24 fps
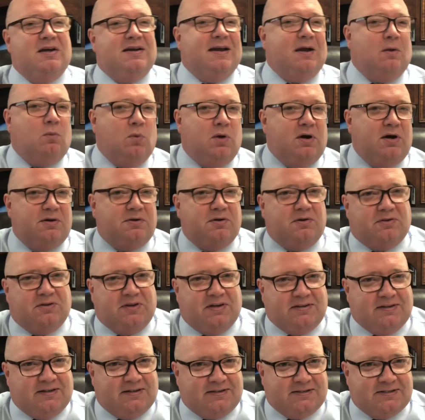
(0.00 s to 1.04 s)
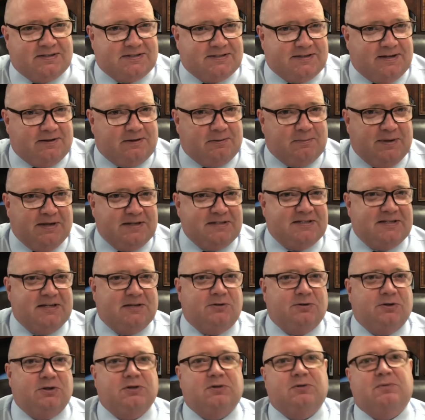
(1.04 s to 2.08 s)
Now, one other thing that the seller may
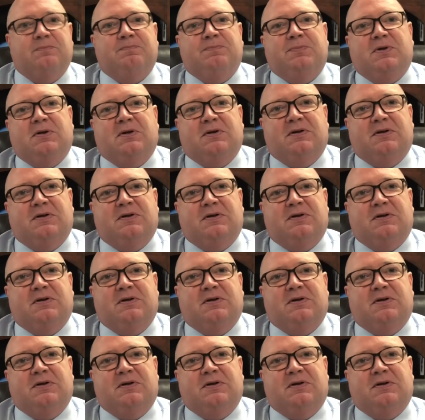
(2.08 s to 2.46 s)
tell you,